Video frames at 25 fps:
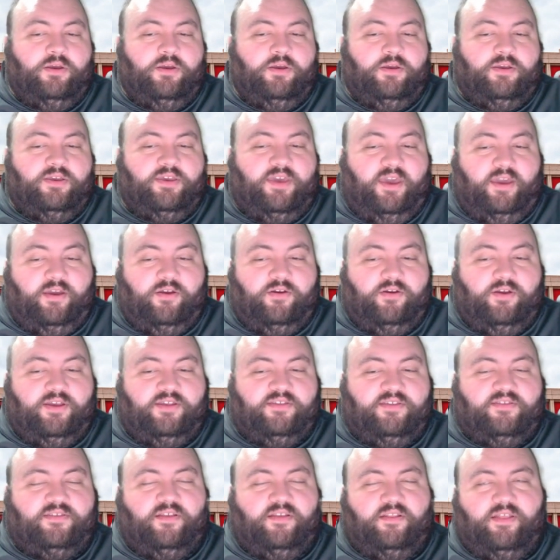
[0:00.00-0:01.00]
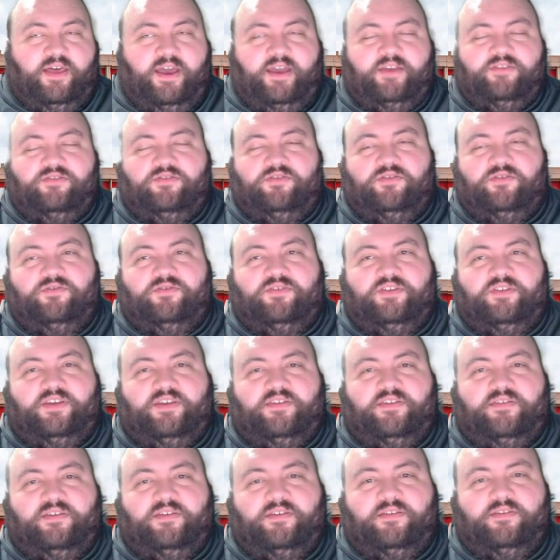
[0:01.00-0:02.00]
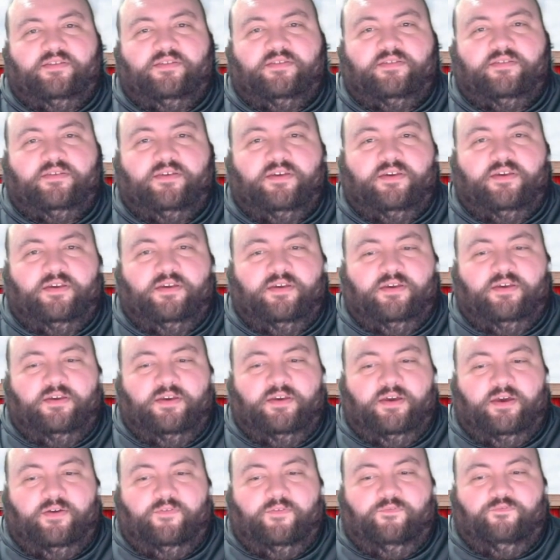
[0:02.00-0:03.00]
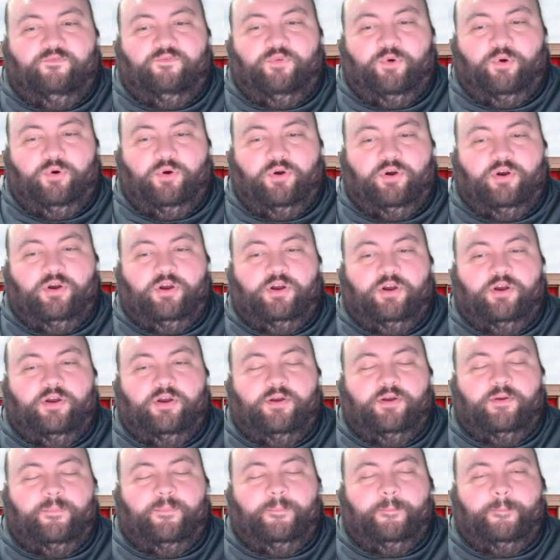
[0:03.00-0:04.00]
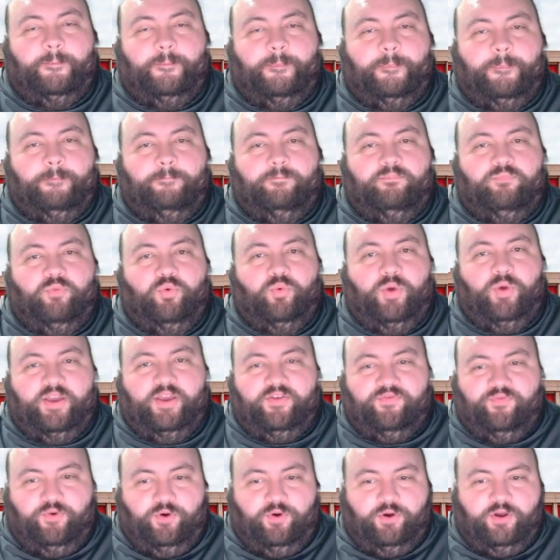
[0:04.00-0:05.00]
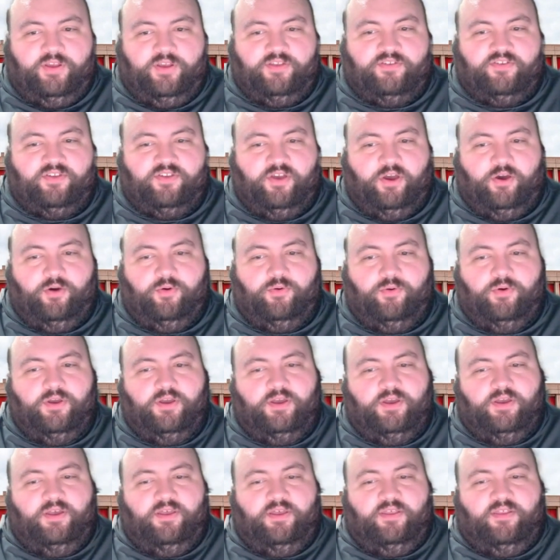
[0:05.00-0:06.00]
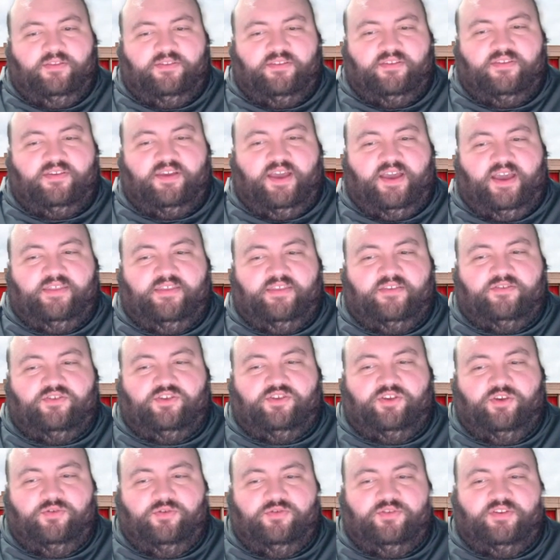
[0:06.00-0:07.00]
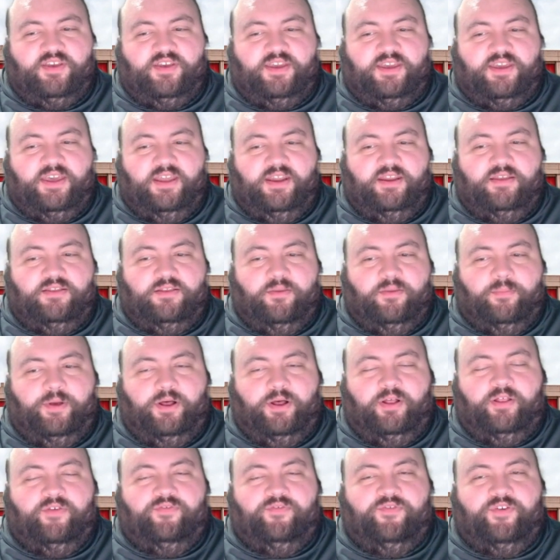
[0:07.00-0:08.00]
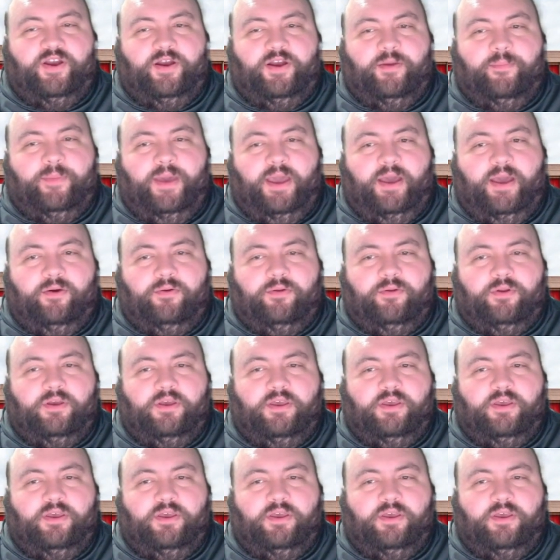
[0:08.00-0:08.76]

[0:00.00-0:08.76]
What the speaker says: carries the last 2 seasons for Wake Forest. So this is a guy that's used to getting the ball a fair amount.